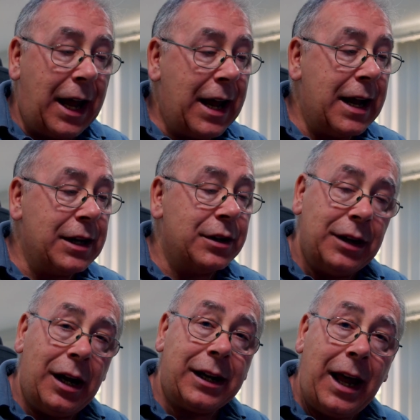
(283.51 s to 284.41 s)
And
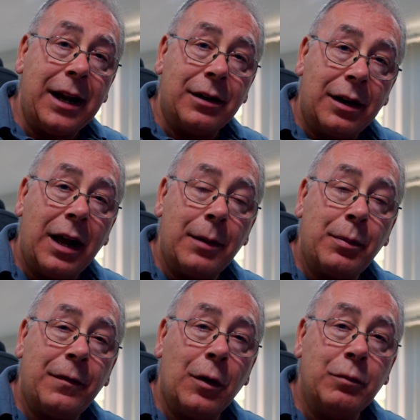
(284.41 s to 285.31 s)
again, it
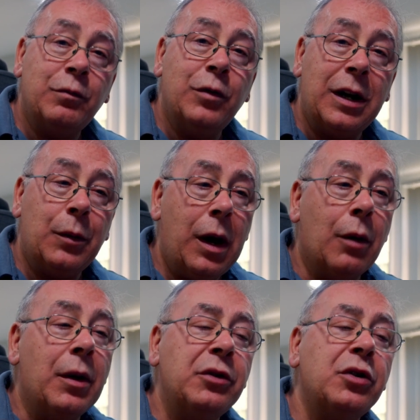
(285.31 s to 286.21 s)
performed really
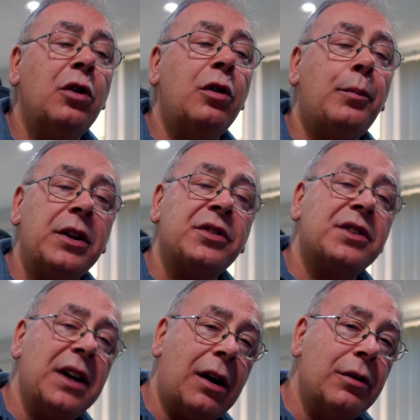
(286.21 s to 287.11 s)
well. It's a little bit
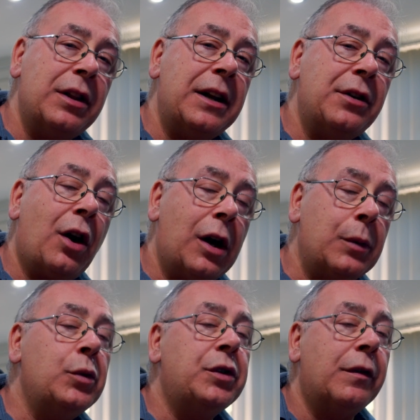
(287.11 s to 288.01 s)
slower than I
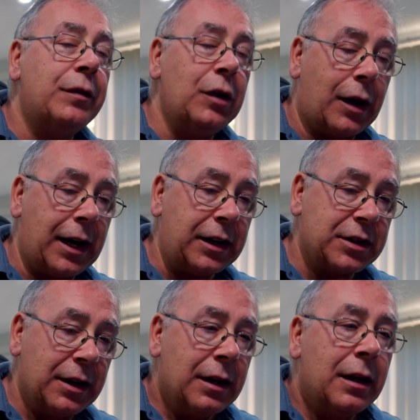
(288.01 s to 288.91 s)
would have liked.